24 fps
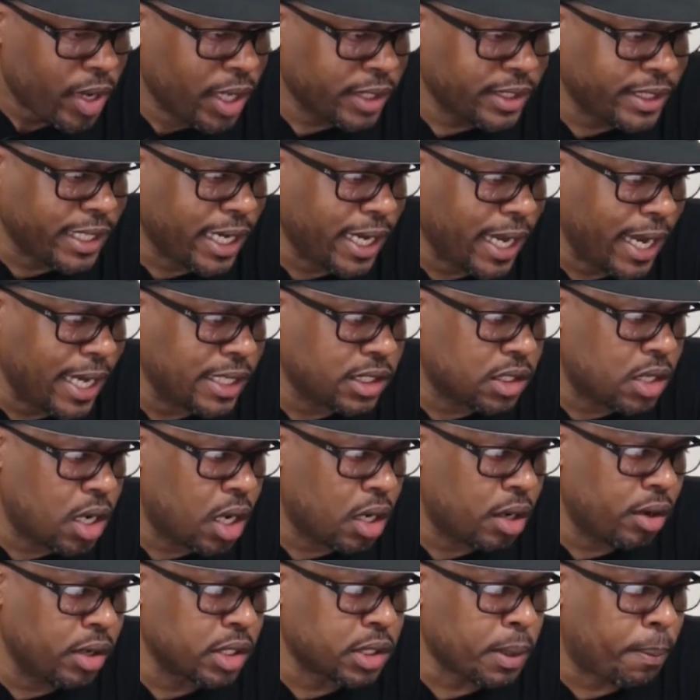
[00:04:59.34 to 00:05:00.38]
J.H.
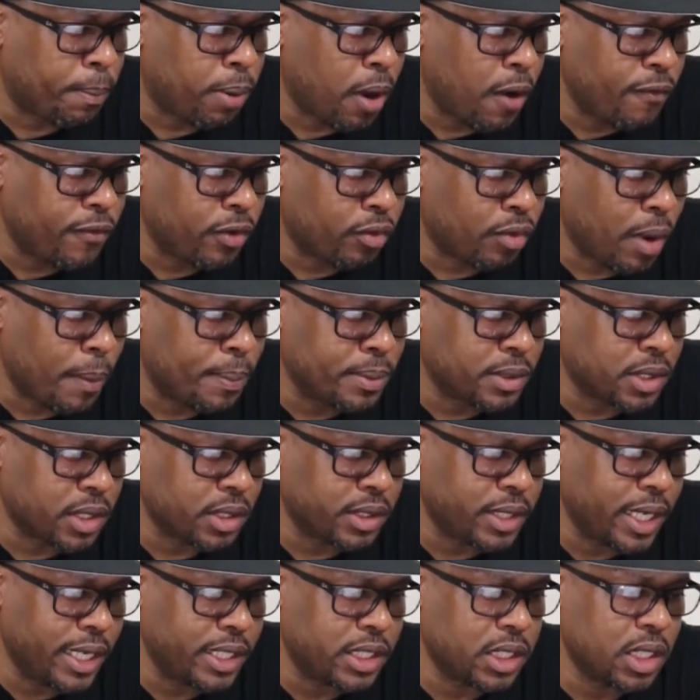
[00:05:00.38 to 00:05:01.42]
Cutter is a perfect
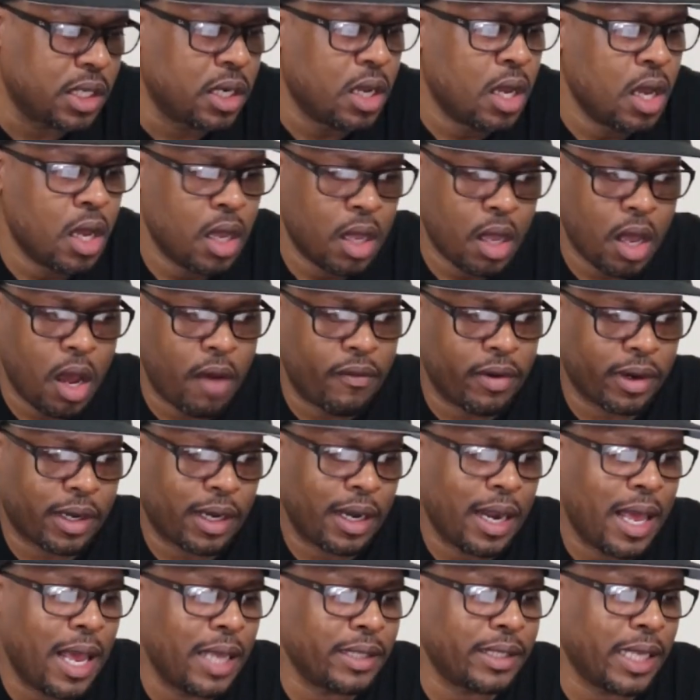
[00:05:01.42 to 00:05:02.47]
representation of a
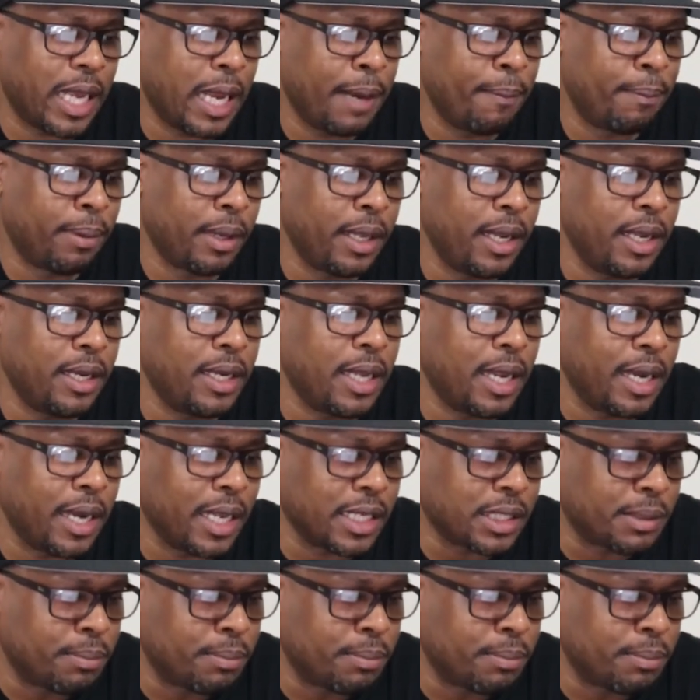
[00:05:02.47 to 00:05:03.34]
Class A blend, and